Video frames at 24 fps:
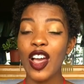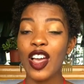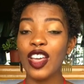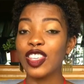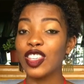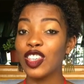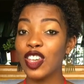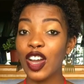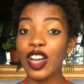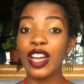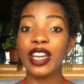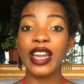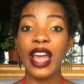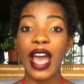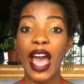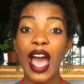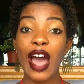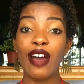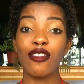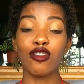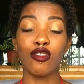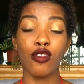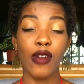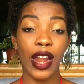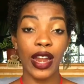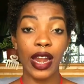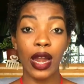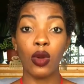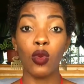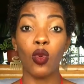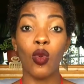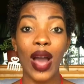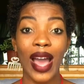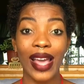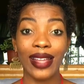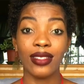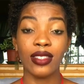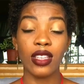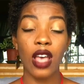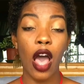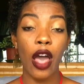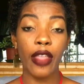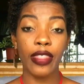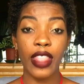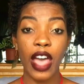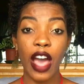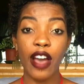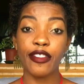you're going to have red and white
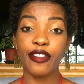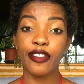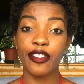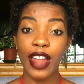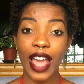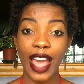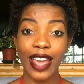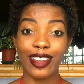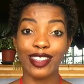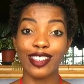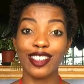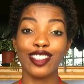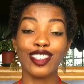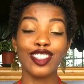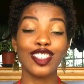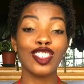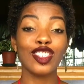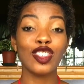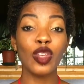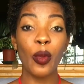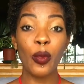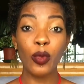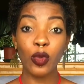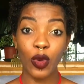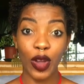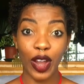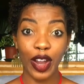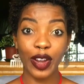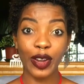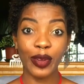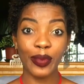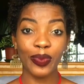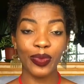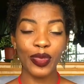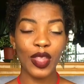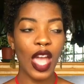on that flyer somewhere